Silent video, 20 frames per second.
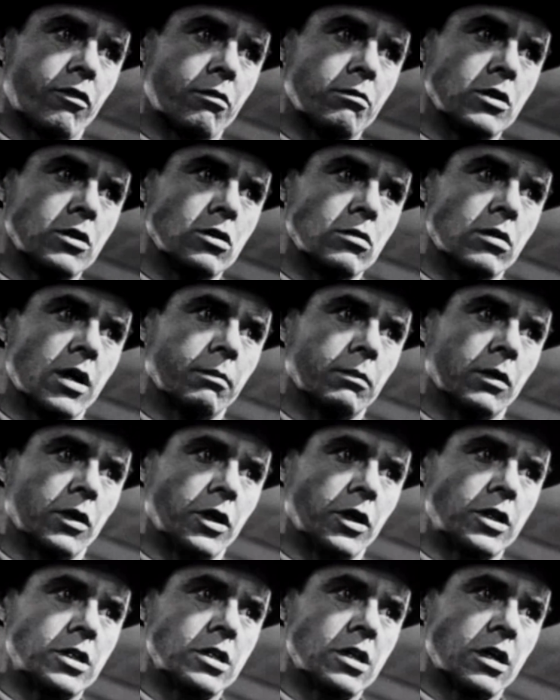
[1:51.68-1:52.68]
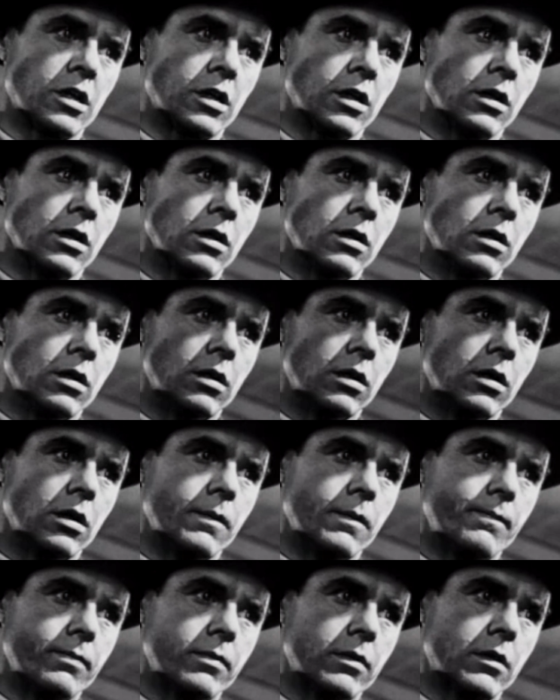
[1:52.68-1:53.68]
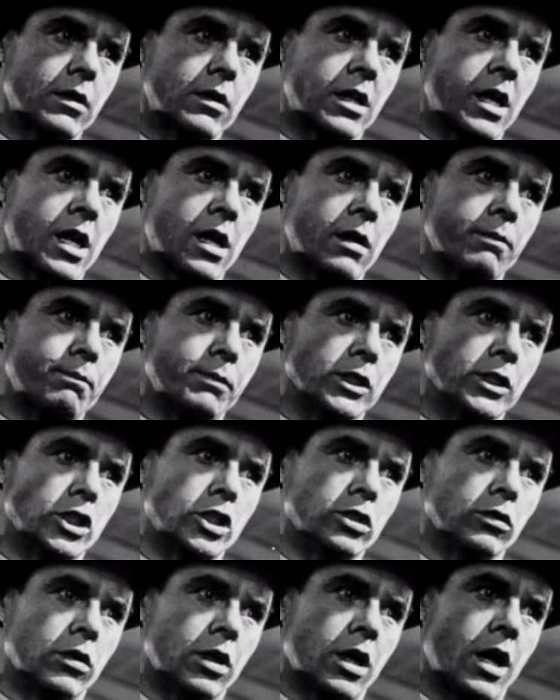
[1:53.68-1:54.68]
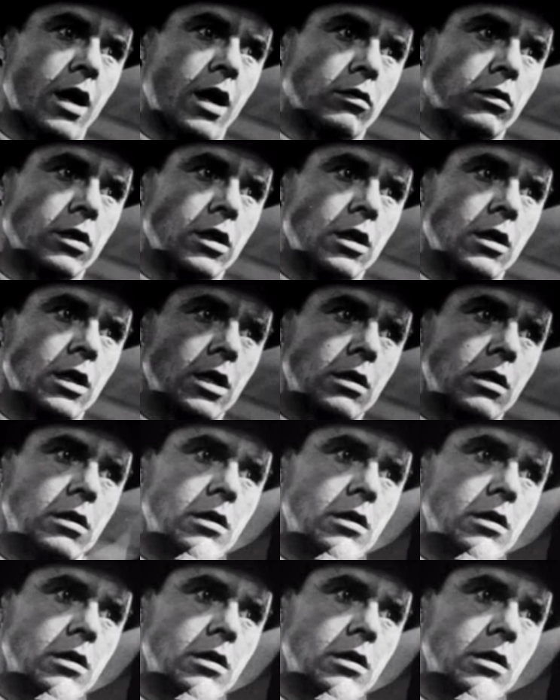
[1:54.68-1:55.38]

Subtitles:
score points depending on how successful they were at burying evidence which